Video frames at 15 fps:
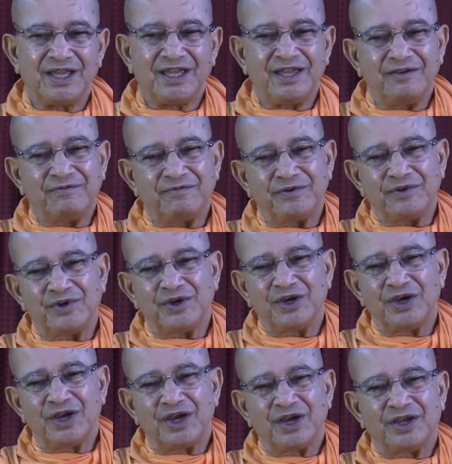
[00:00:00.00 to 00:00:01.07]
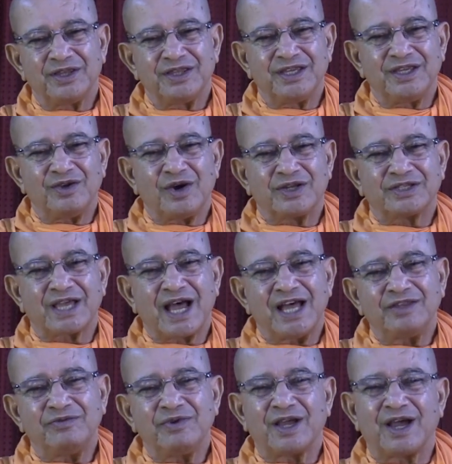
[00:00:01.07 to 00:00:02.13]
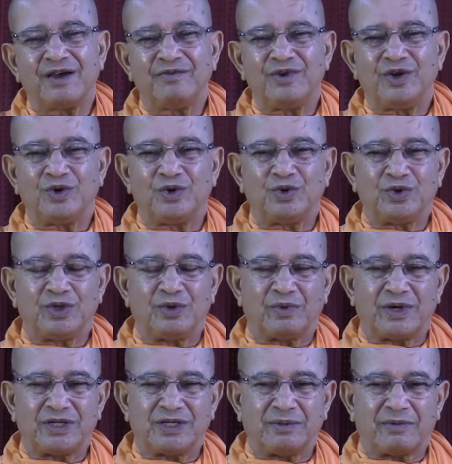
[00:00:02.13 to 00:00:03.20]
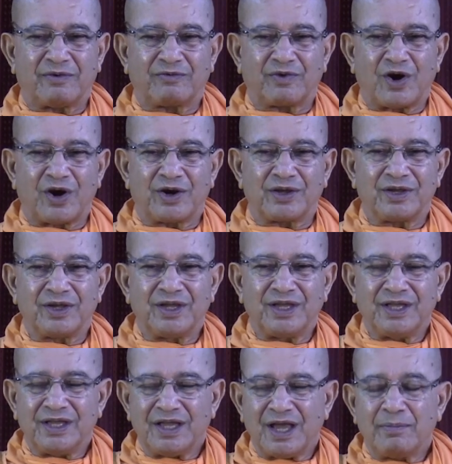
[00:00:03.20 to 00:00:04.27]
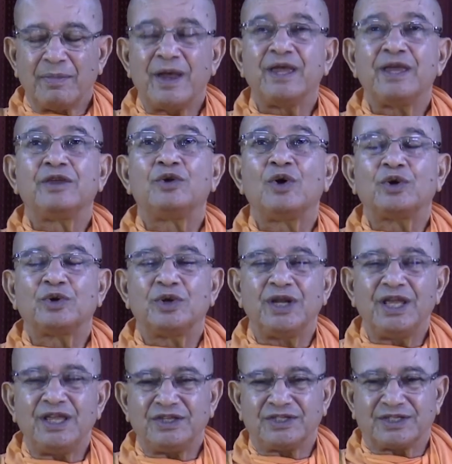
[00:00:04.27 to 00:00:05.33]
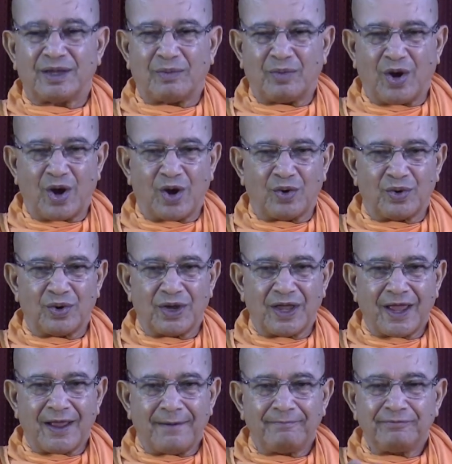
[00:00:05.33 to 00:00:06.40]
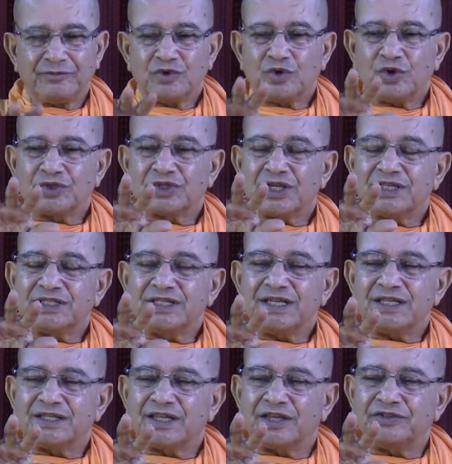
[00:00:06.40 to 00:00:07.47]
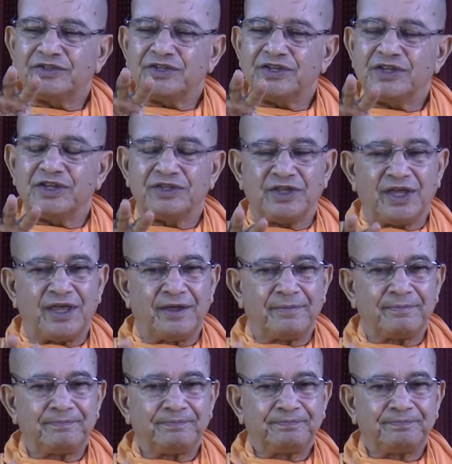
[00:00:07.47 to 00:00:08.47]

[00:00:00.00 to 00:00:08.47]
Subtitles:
If you are sattvic, how will you do the worship of God? But you have to reach somehow. So tatsaditi,